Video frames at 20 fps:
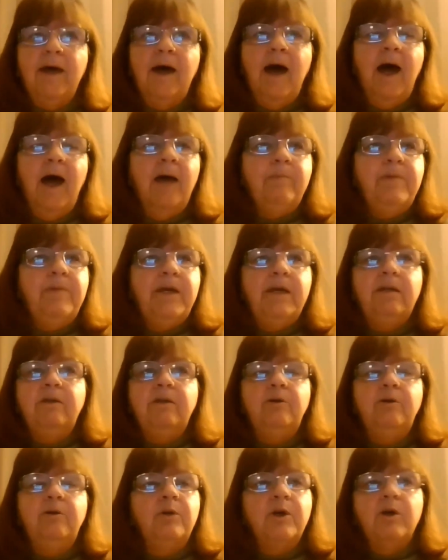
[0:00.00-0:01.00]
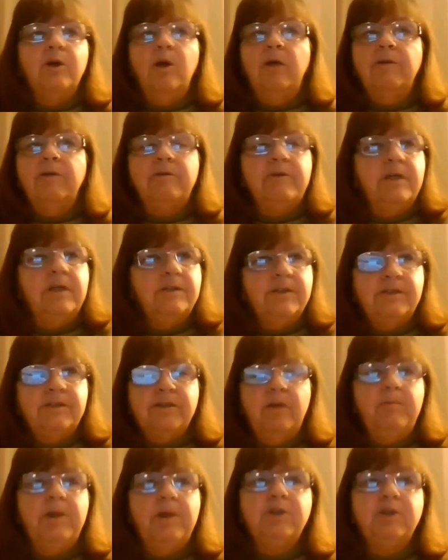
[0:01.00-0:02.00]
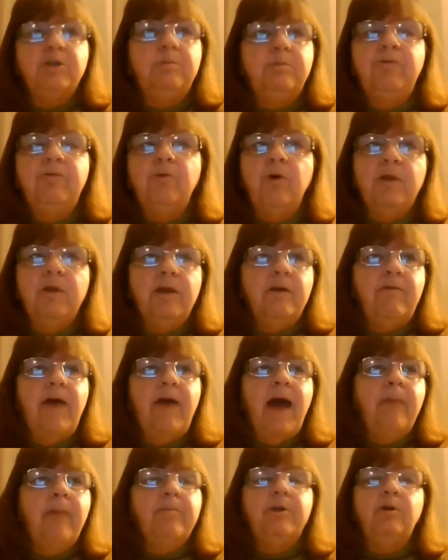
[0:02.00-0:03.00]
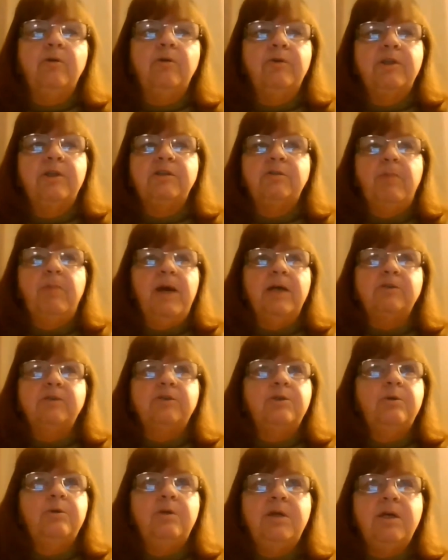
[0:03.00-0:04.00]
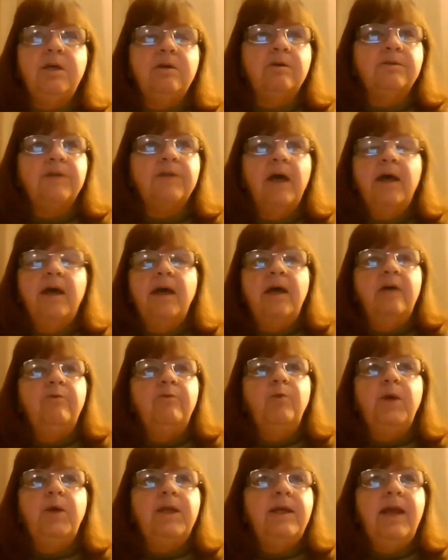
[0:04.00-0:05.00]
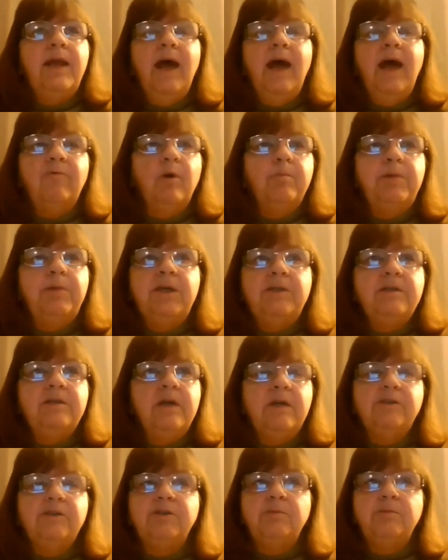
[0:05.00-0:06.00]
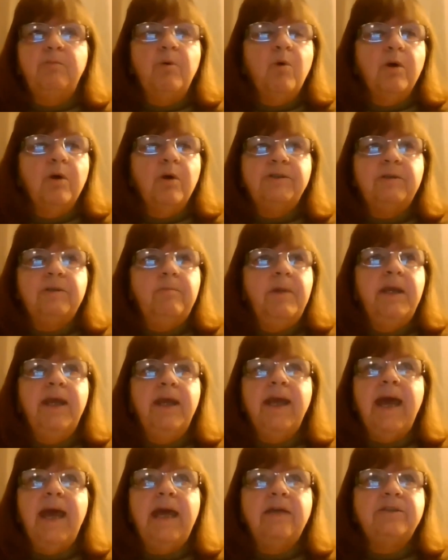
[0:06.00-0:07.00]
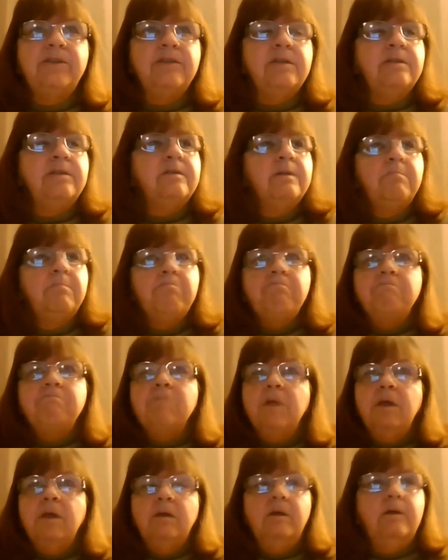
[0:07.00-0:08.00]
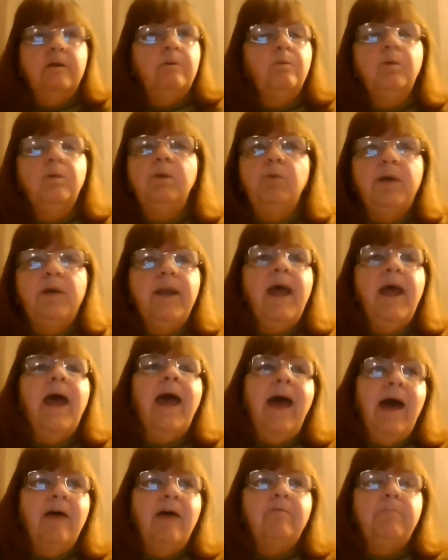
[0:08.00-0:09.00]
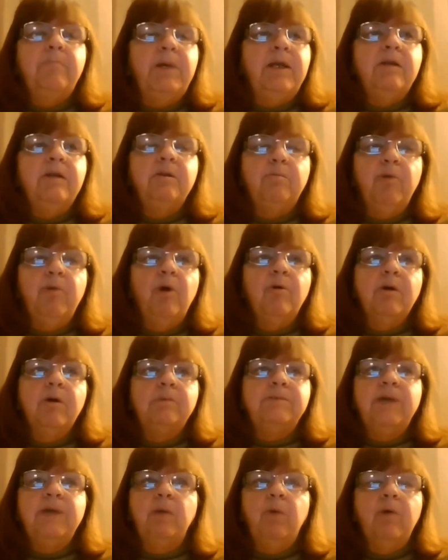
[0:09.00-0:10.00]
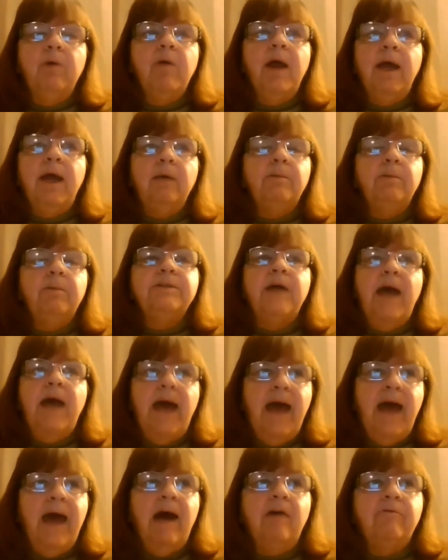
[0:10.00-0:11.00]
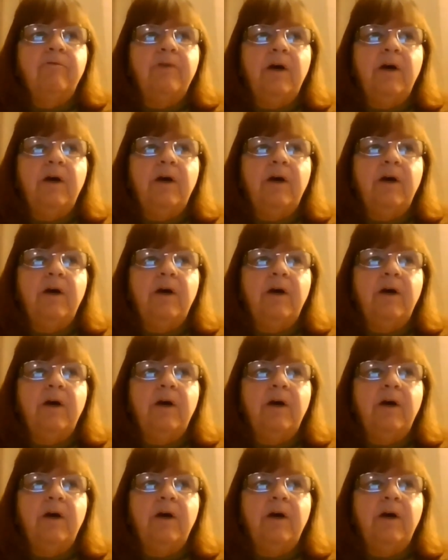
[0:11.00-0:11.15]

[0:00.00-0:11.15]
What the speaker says: I mean, you look at all the things, as I mentioned before, that have happened over these past 2 years. If we didn't have our PTA supports in many cases, we wouldn't have many of the programs that we were able to have.